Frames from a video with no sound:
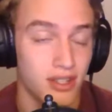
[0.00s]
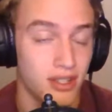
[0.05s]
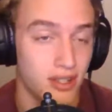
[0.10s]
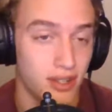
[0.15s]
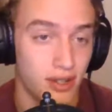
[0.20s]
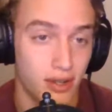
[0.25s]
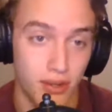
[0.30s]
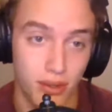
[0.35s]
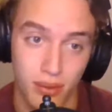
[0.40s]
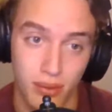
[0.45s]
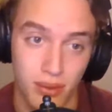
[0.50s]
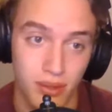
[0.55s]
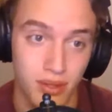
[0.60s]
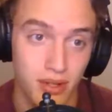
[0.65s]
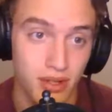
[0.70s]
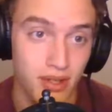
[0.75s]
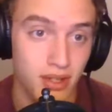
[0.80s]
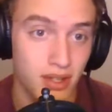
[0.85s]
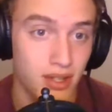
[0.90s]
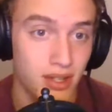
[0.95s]
So,
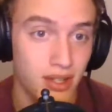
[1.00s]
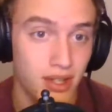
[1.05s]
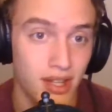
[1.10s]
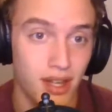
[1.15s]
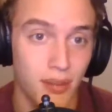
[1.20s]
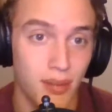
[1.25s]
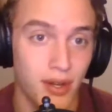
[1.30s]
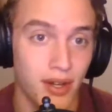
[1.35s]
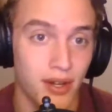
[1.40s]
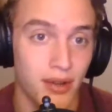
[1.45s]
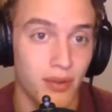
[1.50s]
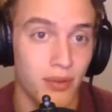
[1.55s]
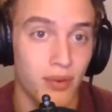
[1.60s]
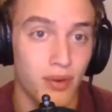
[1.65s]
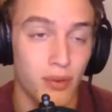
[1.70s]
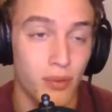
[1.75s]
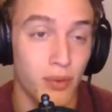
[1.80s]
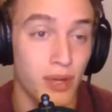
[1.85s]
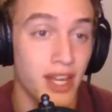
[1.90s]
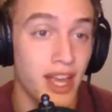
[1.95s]
I mean,
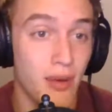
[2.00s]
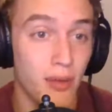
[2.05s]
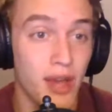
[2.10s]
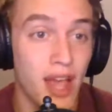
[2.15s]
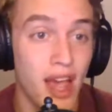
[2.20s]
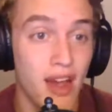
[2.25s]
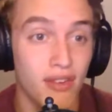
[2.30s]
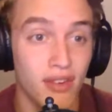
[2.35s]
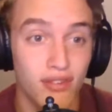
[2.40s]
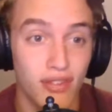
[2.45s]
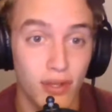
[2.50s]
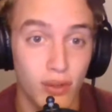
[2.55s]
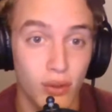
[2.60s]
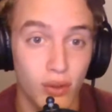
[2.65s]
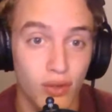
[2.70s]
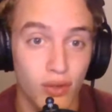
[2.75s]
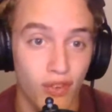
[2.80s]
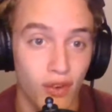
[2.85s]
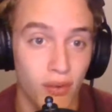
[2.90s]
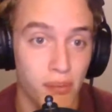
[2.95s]
we have
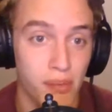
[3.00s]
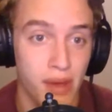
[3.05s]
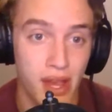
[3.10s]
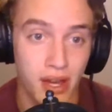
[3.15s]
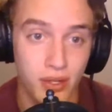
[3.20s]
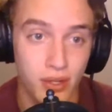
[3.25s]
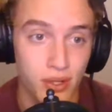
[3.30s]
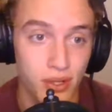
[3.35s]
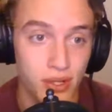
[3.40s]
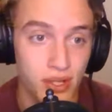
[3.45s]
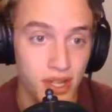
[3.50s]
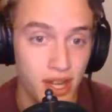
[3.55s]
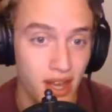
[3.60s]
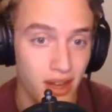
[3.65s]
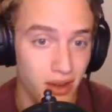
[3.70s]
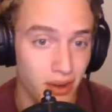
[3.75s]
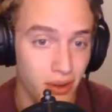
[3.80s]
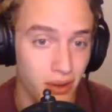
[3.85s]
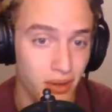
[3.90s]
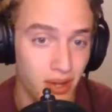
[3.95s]
reviews for majors
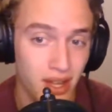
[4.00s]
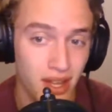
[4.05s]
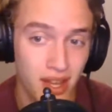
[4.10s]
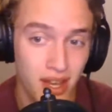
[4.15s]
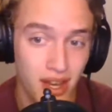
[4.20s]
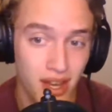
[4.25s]
now,